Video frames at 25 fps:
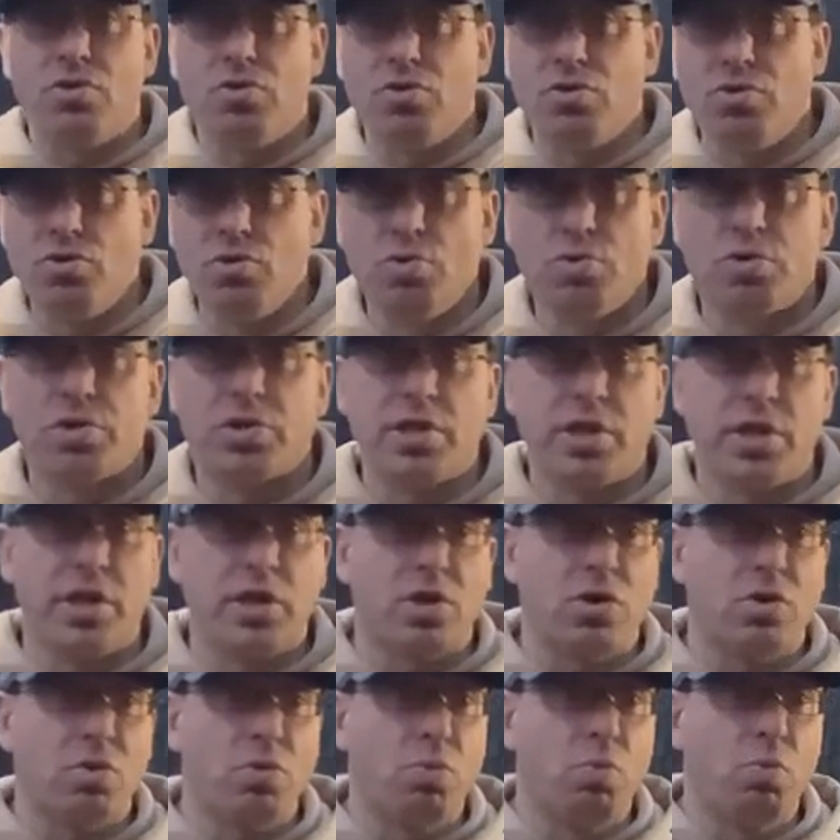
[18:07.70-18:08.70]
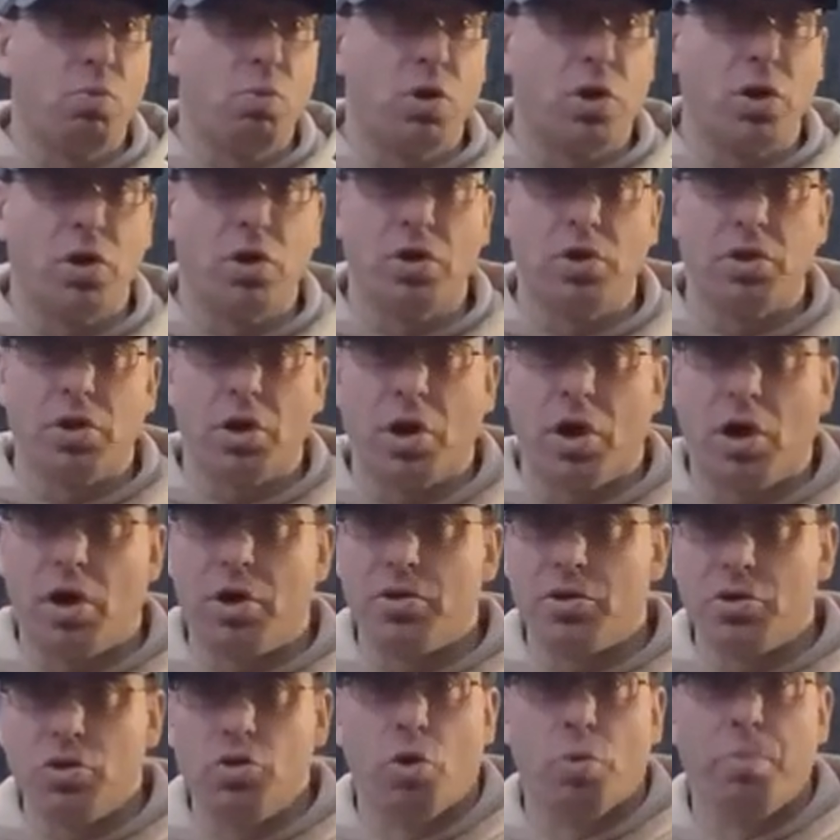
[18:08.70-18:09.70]
you think will,
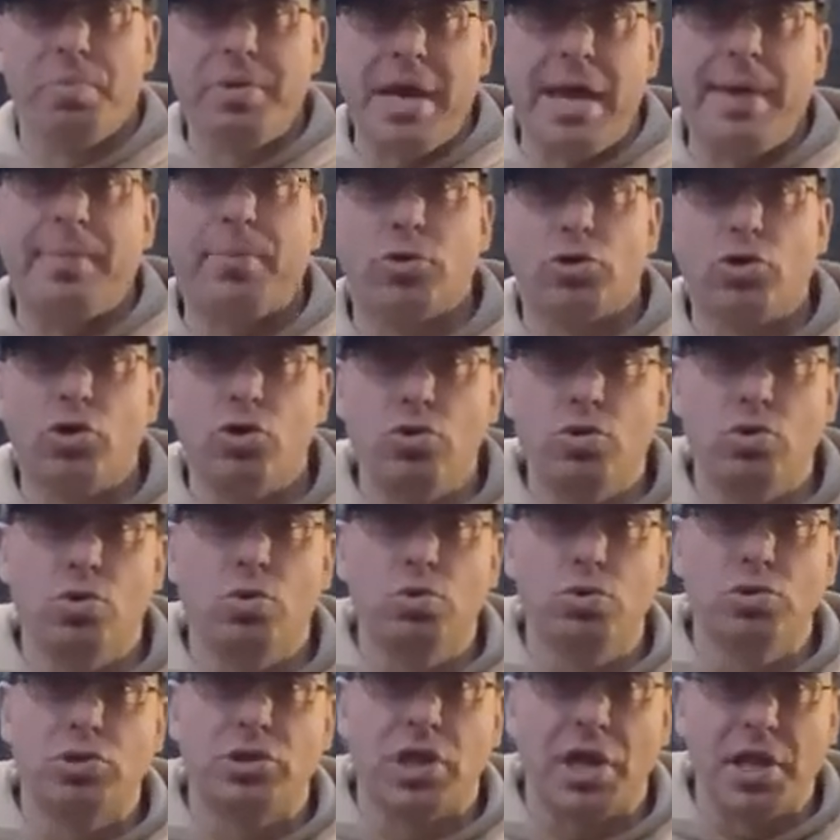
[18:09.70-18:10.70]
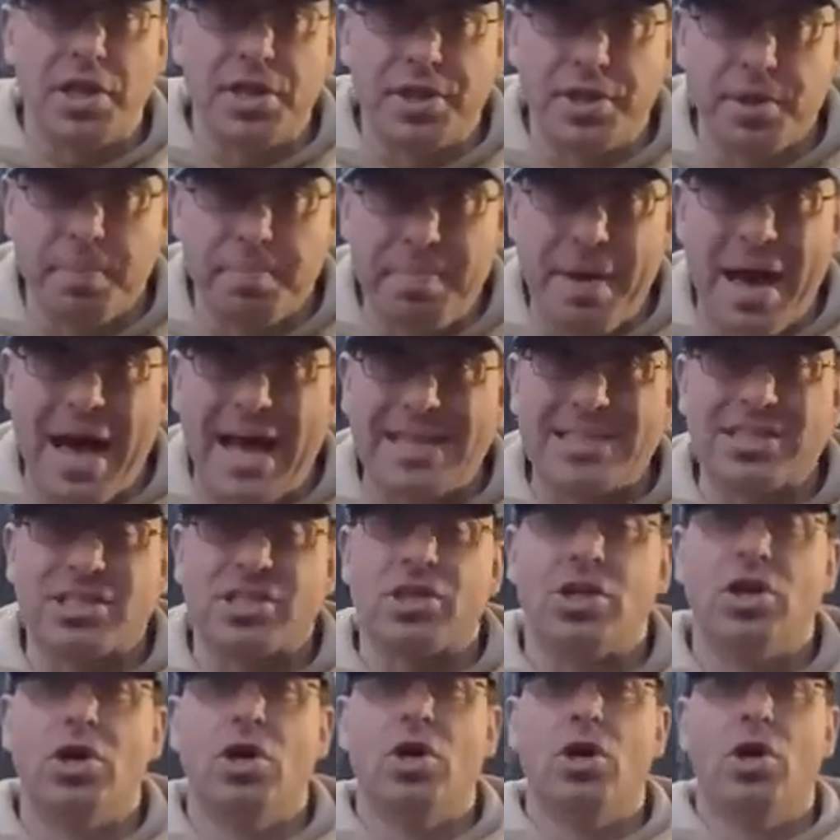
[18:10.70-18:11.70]
you'll be able to use the
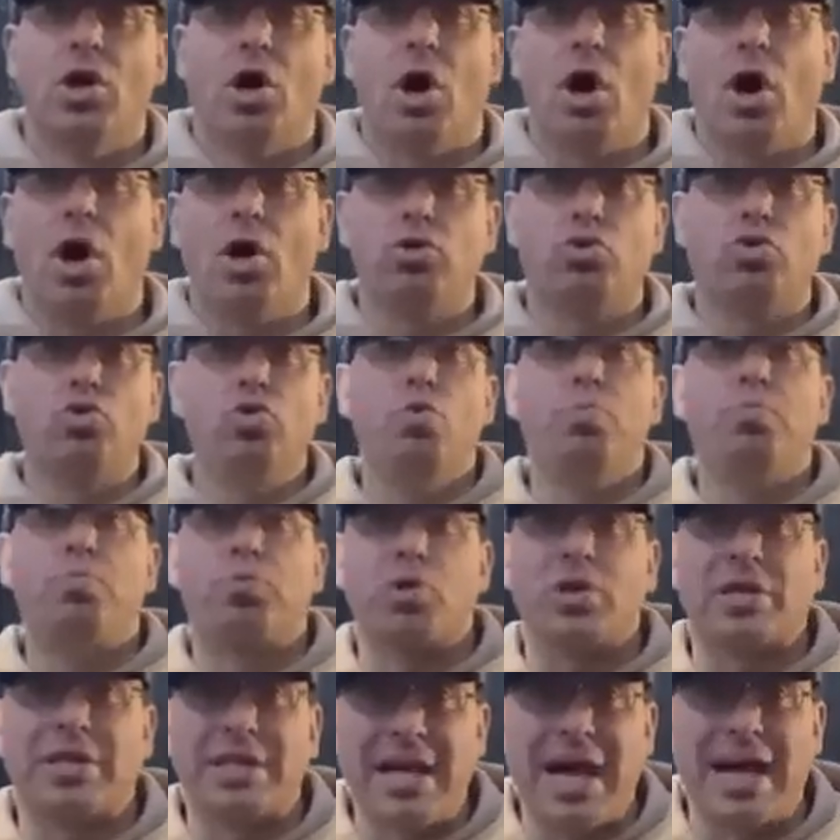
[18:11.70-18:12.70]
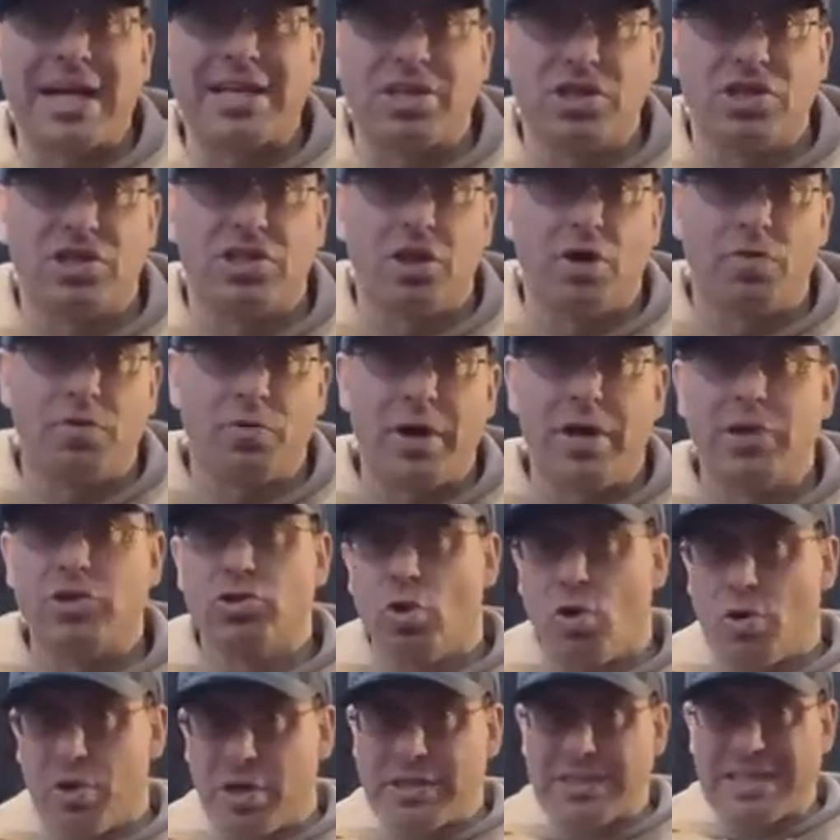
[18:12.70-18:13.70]
best to protect yourself, right, as
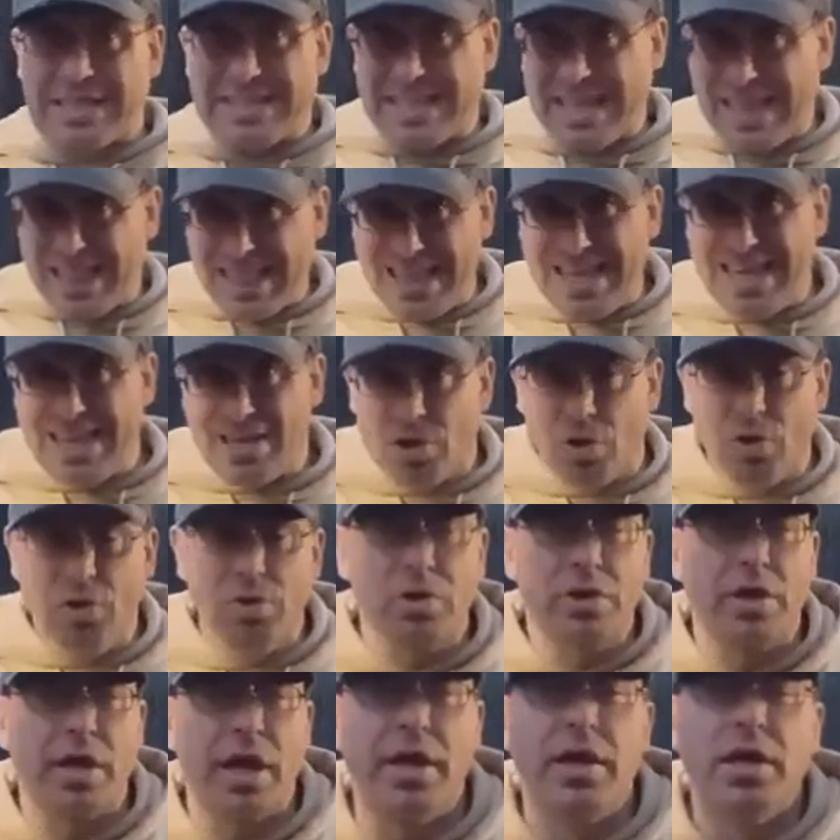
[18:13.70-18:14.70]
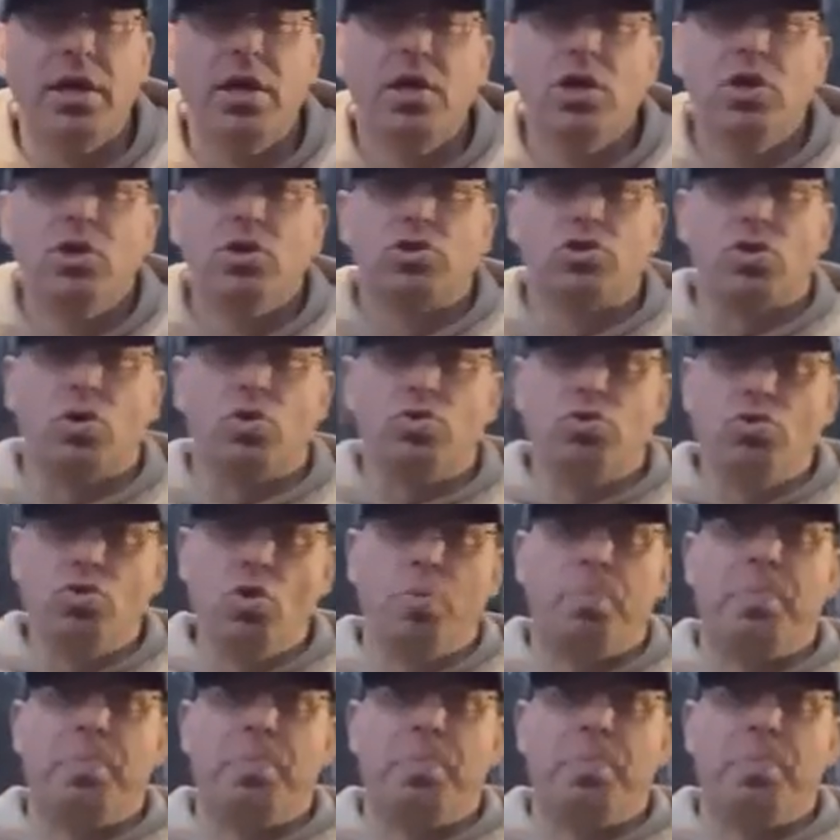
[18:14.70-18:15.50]
long as it's legal, okay? So you